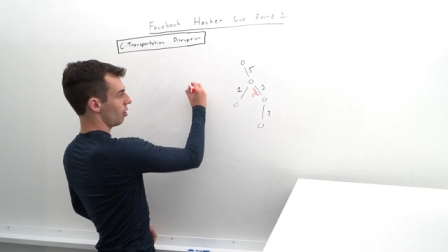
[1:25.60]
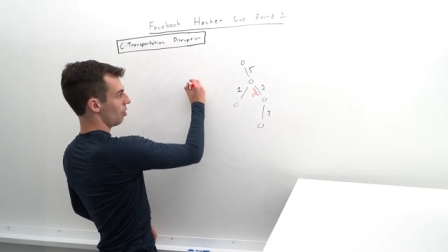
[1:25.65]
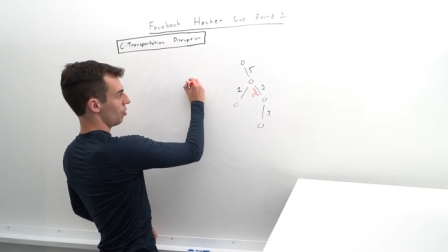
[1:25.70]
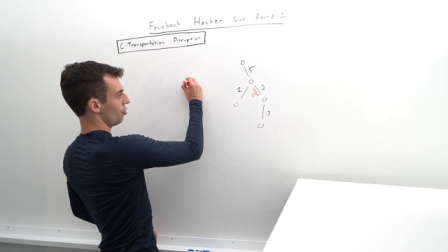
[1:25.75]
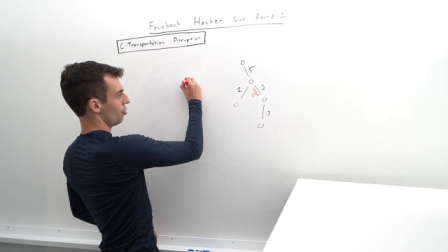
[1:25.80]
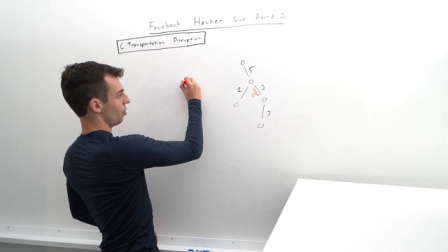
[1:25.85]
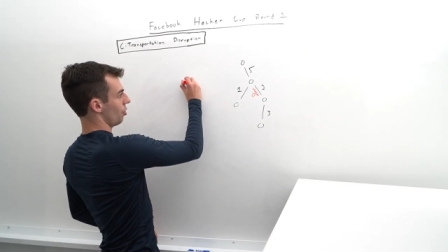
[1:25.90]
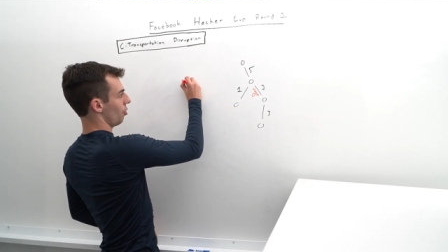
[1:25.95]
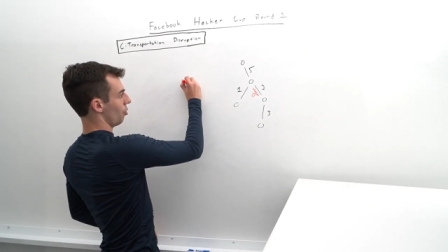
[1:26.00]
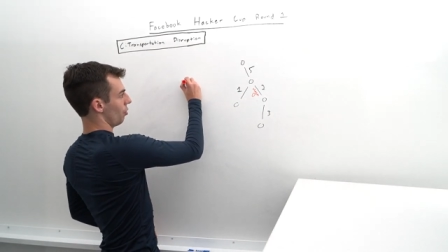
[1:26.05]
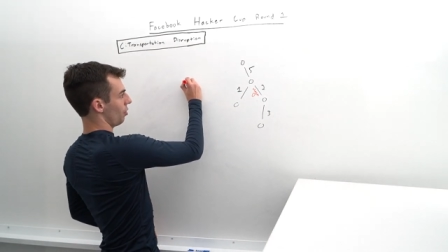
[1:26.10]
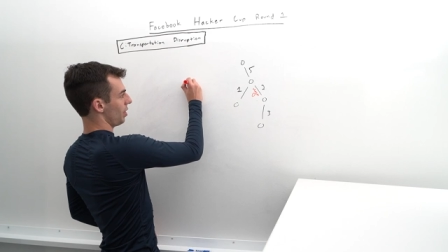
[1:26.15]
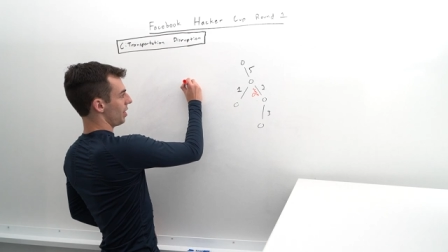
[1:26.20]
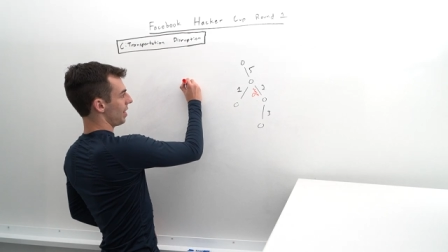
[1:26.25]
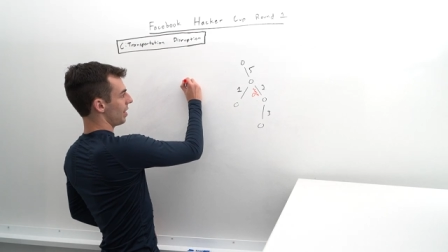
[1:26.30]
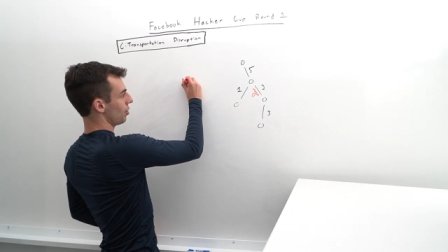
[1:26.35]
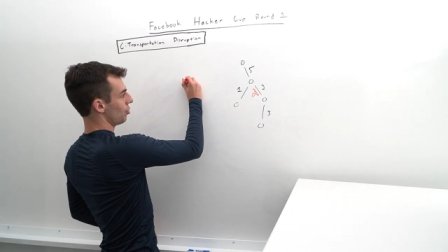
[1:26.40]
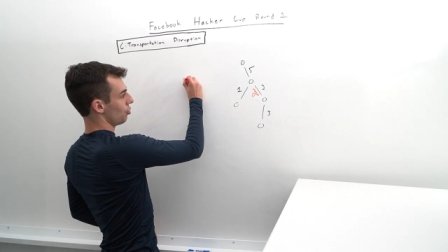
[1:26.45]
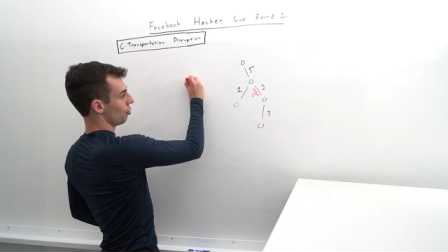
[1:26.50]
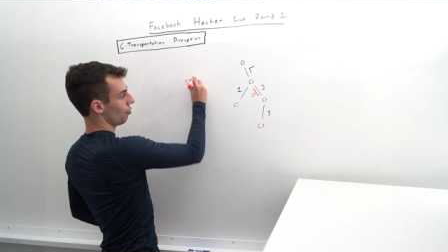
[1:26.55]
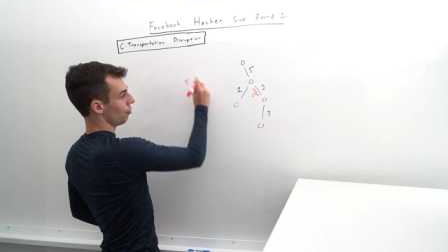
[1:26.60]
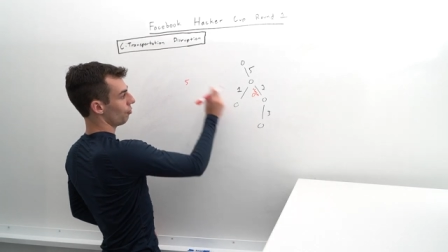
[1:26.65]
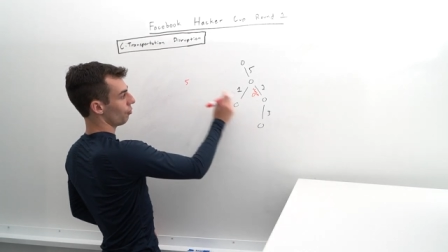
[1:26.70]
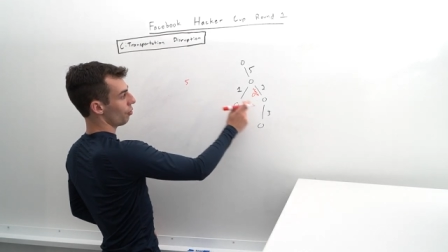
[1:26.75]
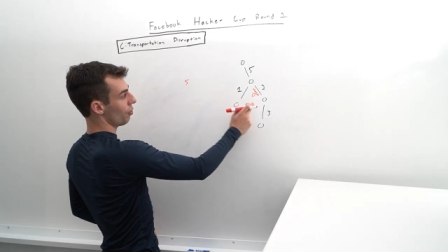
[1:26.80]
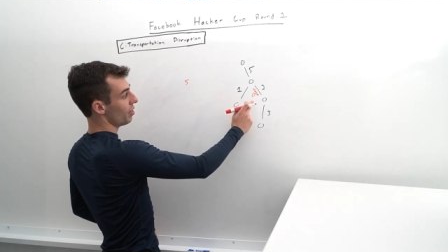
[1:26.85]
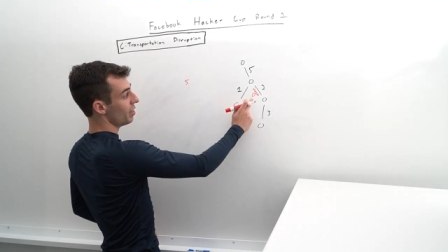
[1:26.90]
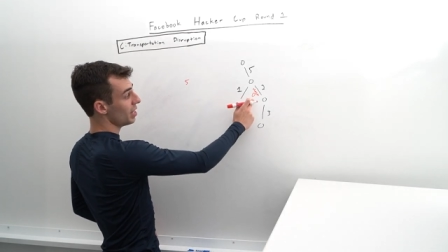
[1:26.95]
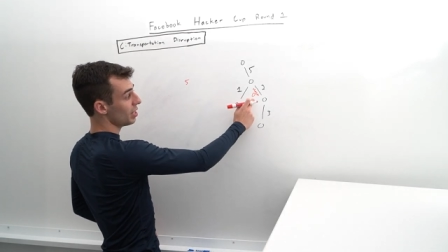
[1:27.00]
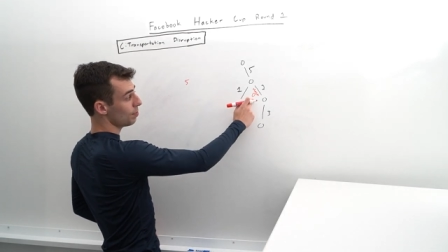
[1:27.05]
So the answer
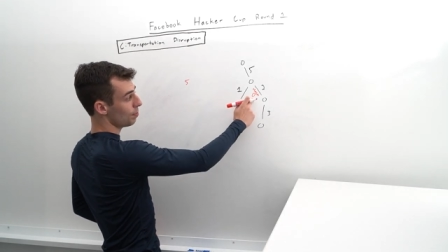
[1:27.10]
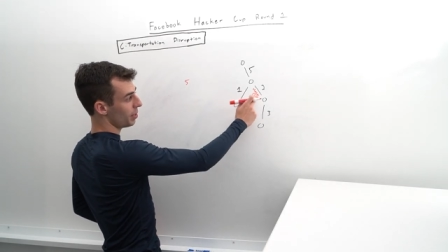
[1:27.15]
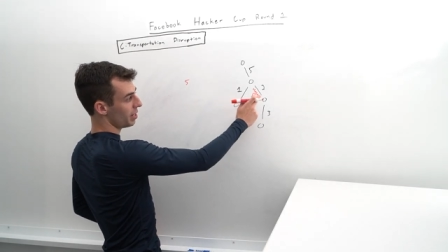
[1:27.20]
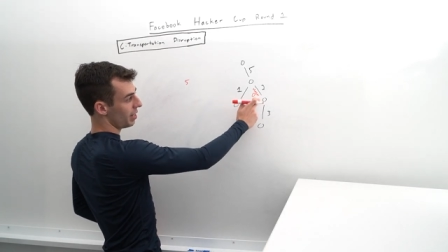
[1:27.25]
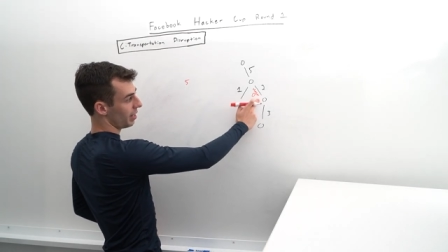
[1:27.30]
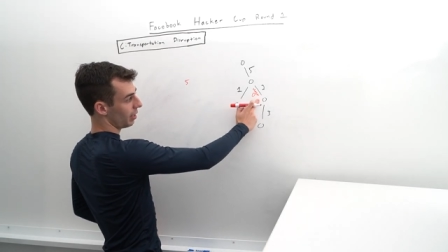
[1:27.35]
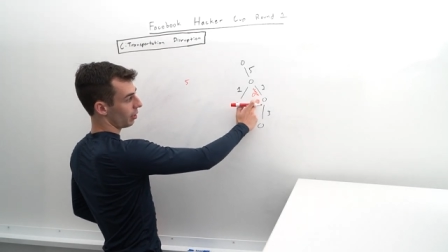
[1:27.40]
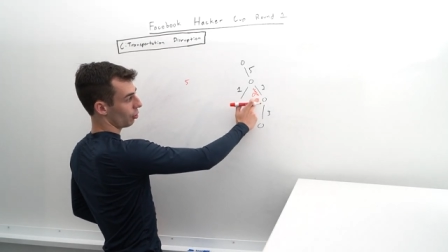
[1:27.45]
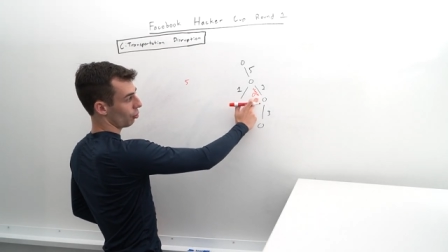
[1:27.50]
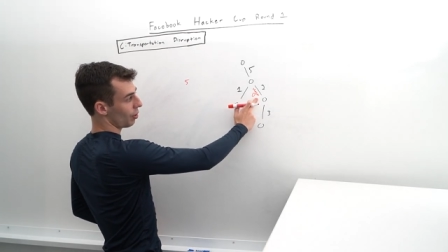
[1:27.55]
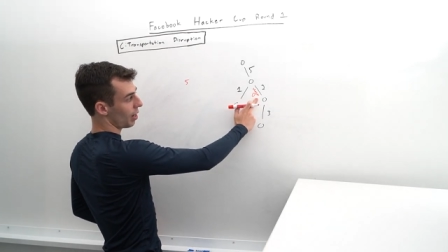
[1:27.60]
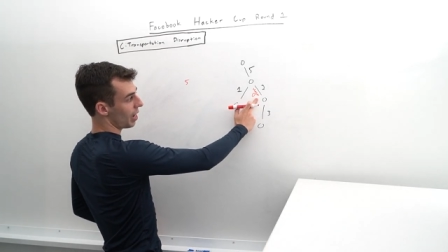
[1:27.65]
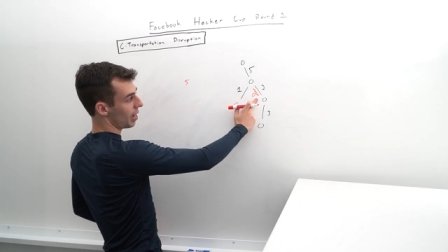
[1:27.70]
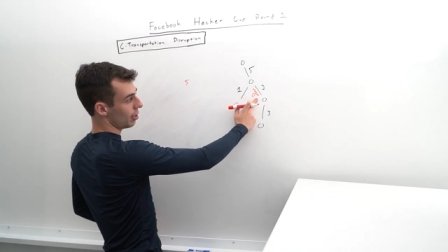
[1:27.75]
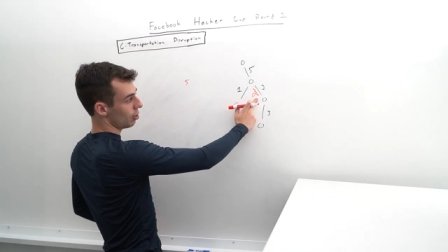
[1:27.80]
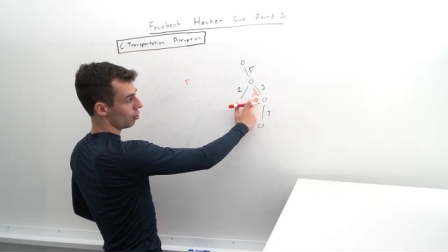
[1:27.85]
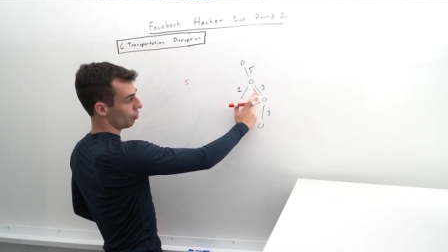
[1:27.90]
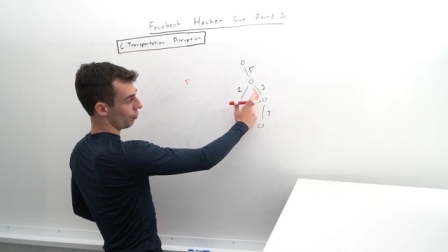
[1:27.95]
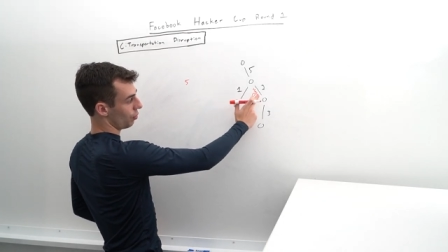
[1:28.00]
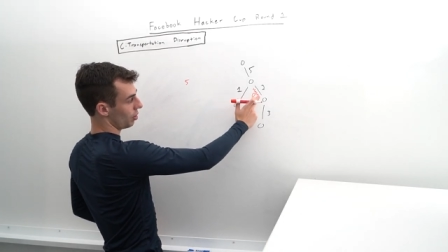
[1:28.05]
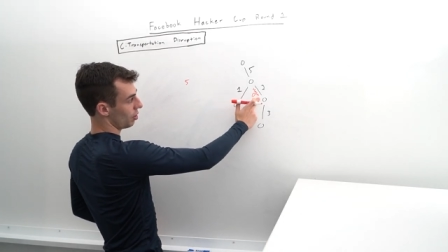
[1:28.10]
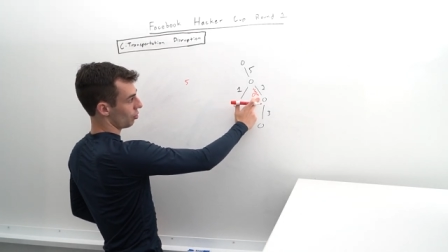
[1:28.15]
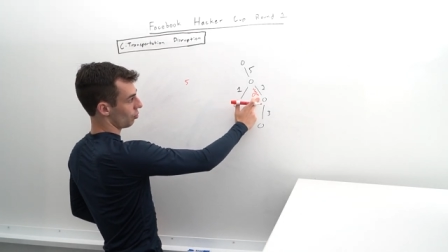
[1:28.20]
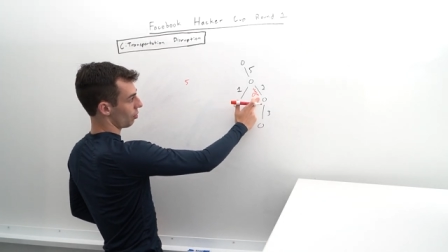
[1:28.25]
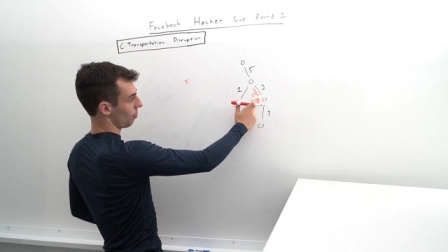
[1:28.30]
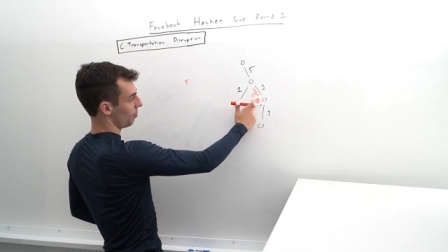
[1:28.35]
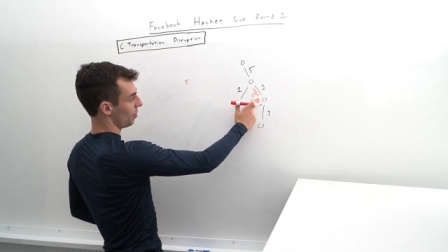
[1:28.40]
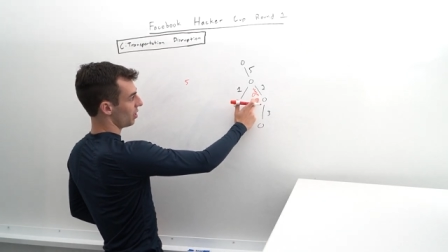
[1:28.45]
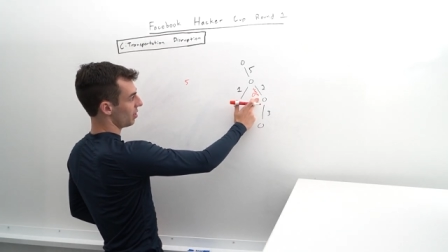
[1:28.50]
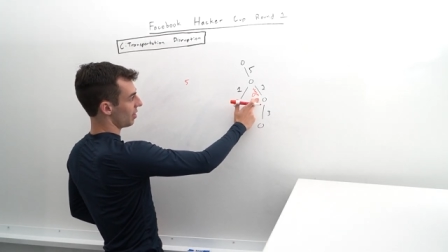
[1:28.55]
for this particular edge, if we
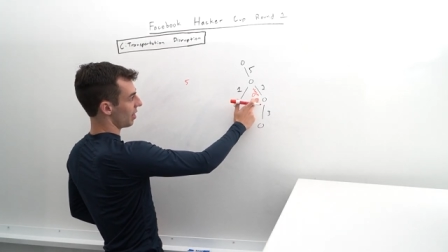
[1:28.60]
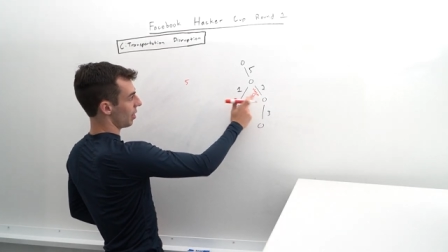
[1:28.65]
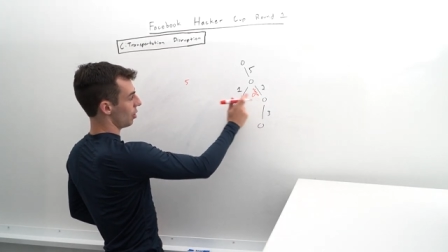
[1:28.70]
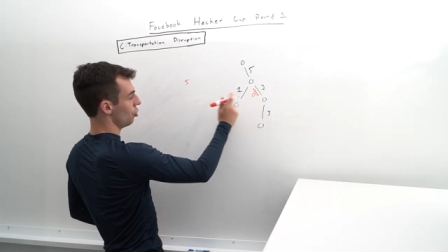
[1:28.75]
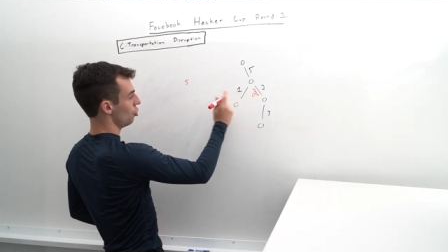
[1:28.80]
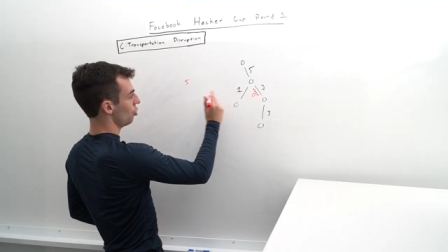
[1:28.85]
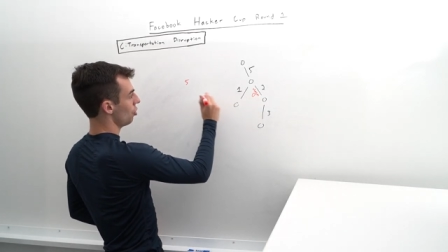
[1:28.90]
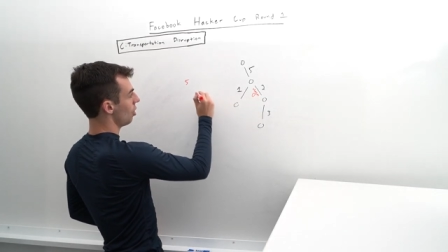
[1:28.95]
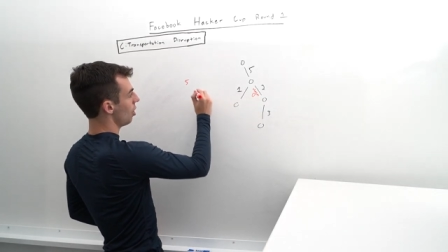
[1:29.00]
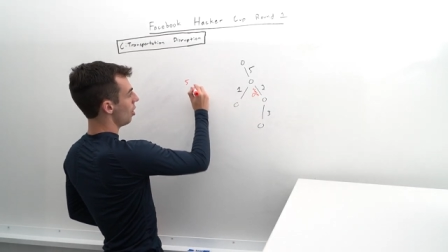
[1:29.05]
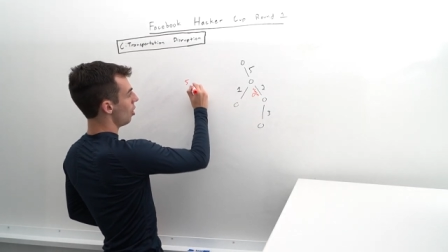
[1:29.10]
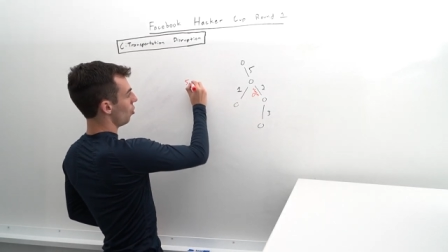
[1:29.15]
disrupt this edge,